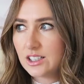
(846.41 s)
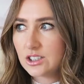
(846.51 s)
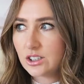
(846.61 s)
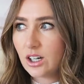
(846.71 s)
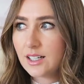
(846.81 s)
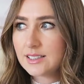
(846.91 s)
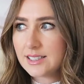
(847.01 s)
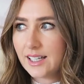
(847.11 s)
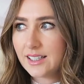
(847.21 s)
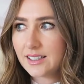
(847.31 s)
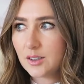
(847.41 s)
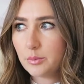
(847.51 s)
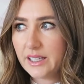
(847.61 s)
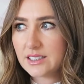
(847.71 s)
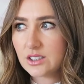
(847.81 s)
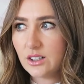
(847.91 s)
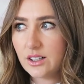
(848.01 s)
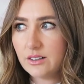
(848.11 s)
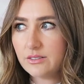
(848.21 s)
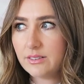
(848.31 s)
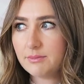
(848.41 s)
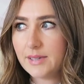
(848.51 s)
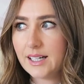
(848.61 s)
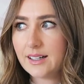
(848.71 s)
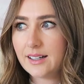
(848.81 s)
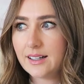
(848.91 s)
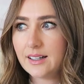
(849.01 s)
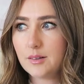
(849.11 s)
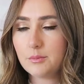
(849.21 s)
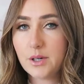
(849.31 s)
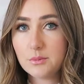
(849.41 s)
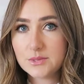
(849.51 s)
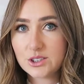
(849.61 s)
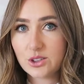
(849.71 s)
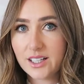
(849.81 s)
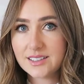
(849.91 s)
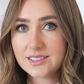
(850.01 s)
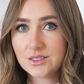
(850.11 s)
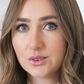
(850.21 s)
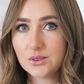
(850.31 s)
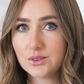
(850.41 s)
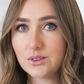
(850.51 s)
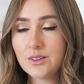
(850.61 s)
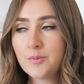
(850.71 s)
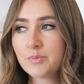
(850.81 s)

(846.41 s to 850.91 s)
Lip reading: she'd gone and taken a piece of my mom's dress, who